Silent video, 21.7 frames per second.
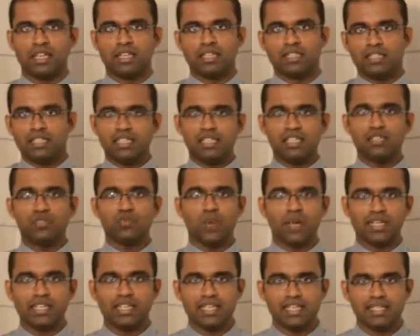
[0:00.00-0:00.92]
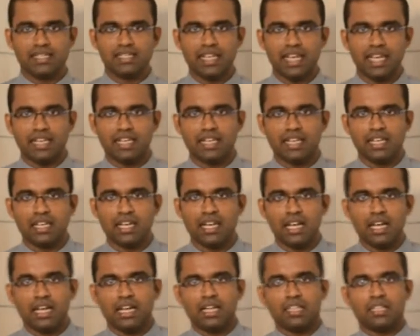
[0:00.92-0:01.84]
This is what he said:
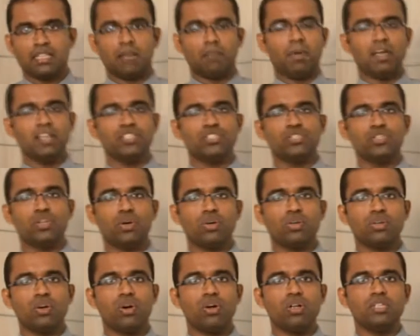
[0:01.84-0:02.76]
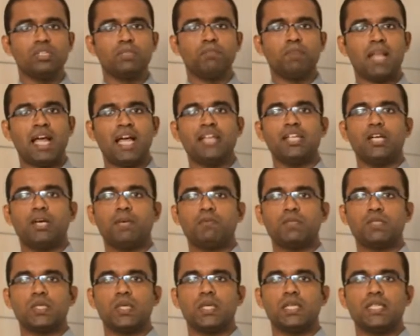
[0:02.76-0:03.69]
the much so-called planned
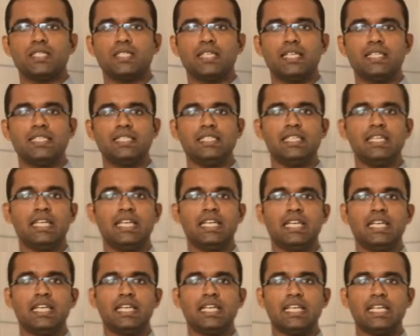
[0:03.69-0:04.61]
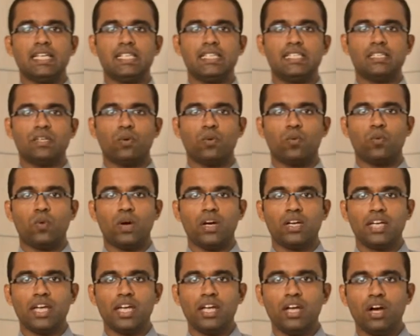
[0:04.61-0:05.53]
obsolescence is the
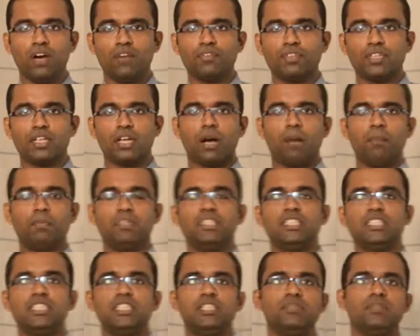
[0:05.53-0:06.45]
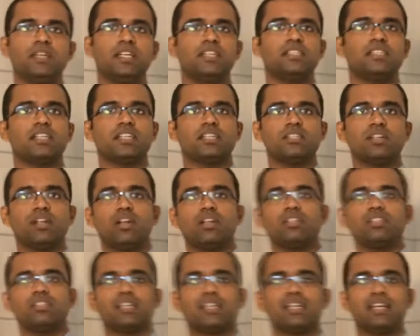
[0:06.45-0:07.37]
working of the competitive and
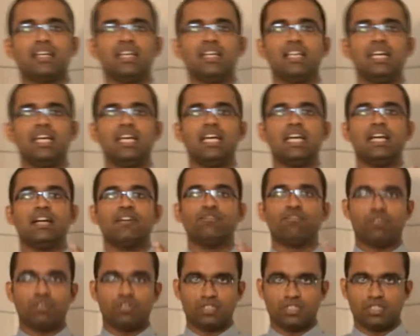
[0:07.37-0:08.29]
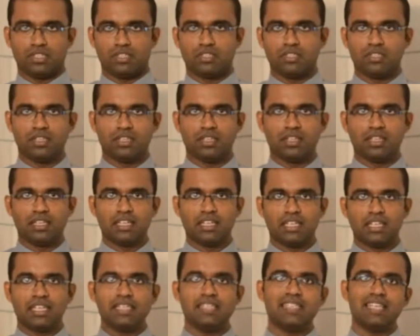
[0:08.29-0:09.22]
technological forces.
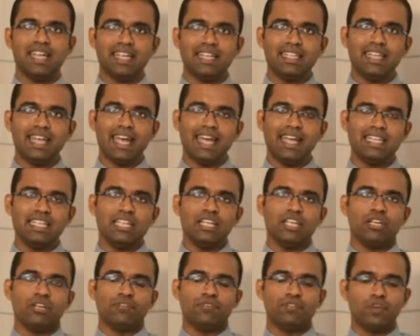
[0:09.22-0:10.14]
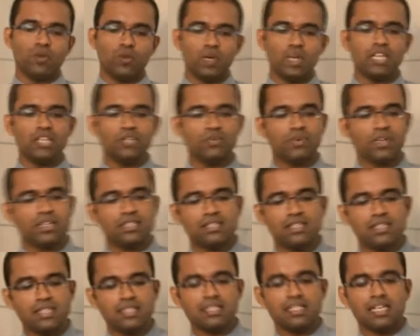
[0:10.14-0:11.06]
He said that if you want to
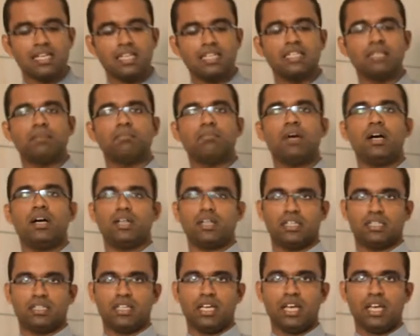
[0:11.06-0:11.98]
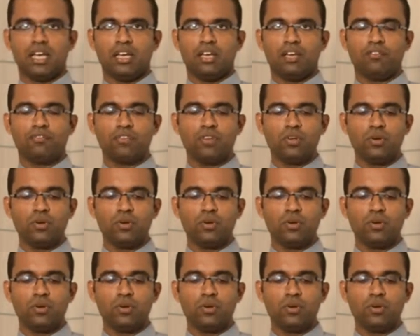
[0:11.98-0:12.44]
exist in the market, if